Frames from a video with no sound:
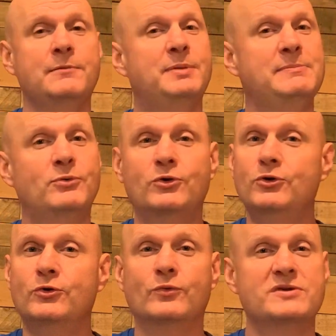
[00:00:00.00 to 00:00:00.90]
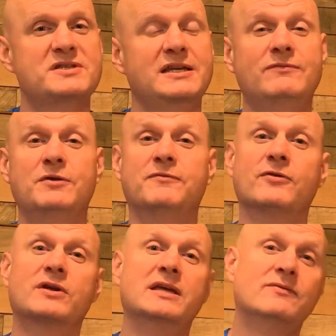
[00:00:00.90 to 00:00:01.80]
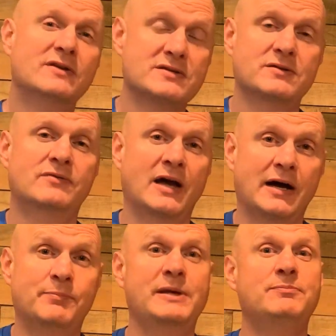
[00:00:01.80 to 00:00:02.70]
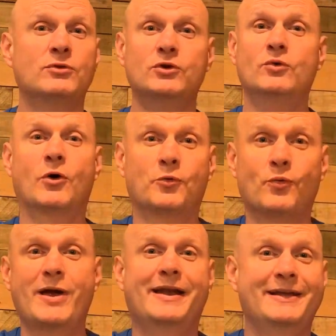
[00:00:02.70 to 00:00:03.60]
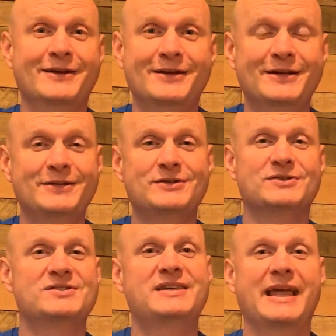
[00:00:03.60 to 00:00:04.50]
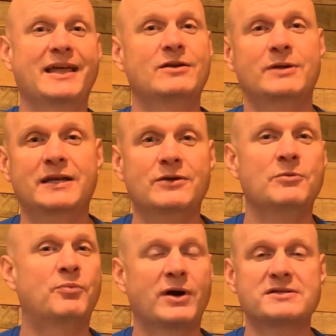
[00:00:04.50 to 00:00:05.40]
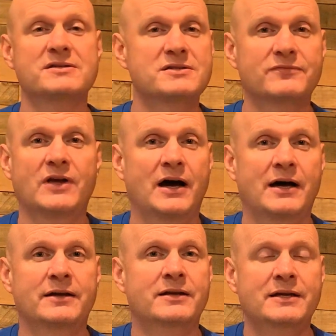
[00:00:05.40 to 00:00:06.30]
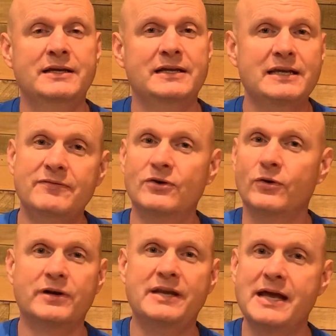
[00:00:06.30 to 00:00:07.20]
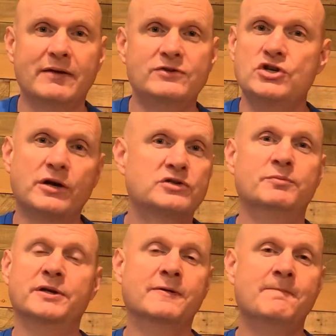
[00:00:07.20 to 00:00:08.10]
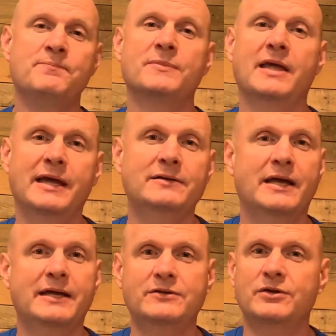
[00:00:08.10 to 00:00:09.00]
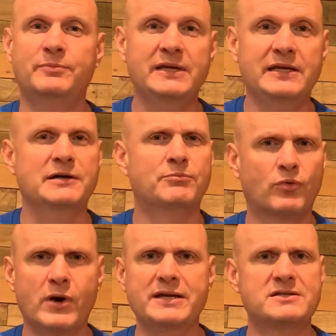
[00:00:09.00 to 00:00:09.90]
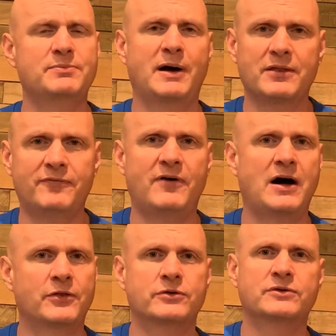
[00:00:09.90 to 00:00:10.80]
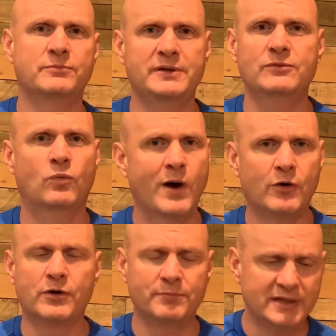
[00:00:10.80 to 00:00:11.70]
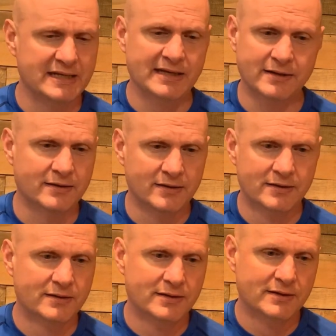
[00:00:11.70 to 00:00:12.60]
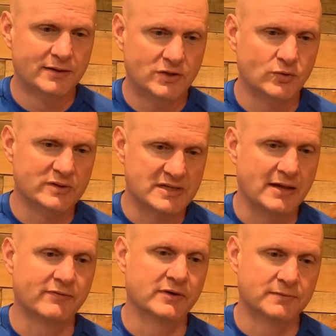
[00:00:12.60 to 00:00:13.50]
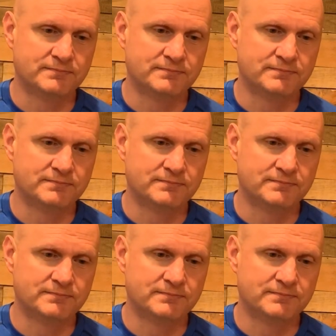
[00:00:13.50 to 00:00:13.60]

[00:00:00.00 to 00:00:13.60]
People who receive the forgiveness of God. People who are ready to stand in the presence of God, even on a day of judgment, and to be embraced by the Father, to be welcomed in to his heaven.